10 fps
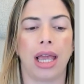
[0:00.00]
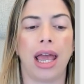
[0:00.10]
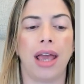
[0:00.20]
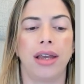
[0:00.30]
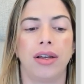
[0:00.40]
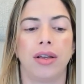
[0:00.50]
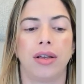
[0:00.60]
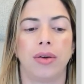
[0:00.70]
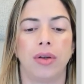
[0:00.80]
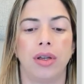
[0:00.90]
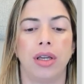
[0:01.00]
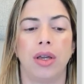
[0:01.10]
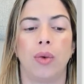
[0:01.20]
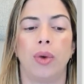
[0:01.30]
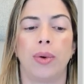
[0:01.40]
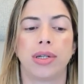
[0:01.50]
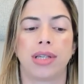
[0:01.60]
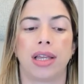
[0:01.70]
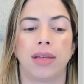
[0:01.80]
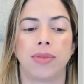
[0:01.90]
And we would
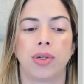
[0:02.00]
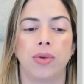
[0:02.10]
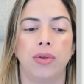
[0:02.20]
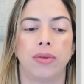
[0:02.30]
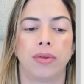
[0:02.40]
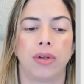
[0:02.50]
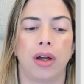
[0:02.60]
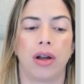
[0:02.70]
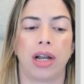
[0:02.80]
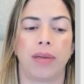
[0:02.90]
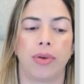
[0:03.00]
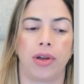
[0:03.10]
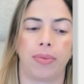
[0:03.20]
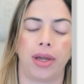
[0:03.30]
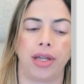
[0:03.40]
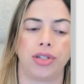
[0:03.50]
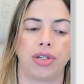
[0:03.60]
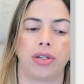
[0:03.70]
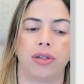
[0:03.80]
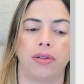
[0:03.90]
send them to our library
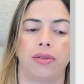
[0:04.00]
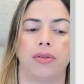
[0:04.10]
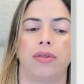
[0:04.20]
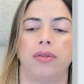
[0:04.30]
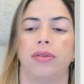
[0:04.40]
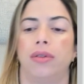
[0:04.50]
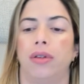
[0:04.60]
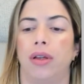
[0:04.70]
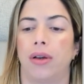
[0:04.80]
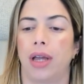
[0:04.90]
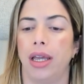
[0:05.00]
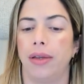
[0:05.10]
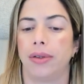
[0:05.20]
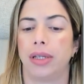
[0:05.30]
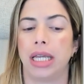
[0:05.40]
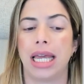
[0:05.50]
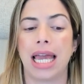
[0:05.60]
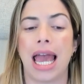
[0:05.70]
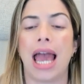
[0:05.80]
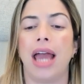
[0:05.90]
page. okay?
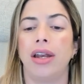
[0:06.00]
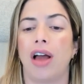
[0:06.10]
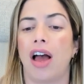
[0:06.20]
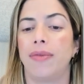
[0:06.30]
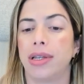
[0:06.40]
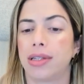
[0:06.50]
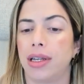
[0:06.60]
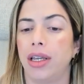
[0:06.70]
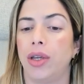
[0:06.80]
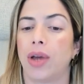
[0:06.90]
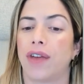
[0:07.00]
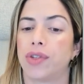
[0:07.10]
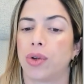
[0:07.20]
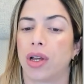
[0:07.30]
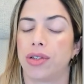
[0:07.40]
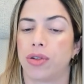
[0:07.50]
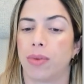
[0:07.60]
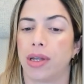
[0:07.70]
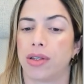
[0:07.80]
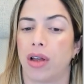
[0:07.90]
And obviously you have to
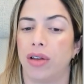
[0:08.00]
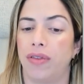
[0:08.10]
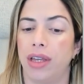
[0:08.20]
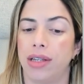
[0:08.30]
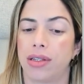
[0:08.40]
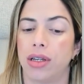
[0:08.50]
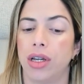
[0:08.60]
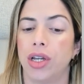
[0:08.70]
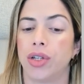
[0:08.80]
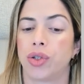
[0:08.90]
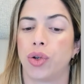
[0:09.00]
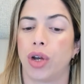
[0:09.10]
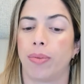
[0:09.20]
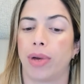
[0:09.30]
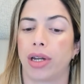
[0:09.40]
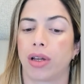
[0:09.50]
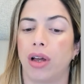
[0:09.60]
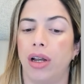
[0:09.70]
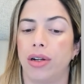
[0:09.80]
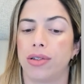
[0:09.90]
customize all of this to your brand
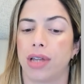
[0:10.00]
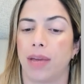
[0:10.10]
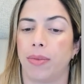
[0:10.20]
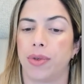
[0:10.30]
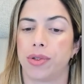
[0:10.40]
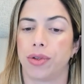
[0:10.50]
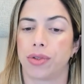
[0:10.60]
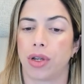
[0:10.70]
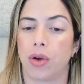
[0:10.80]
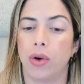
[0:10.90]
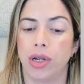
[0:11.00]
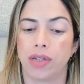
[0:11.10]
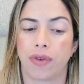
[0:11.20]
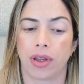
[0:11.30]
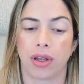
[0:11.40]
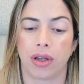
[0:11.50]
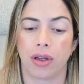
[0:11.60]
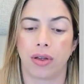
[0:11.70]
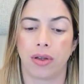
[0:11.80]
colors. I was using orange for the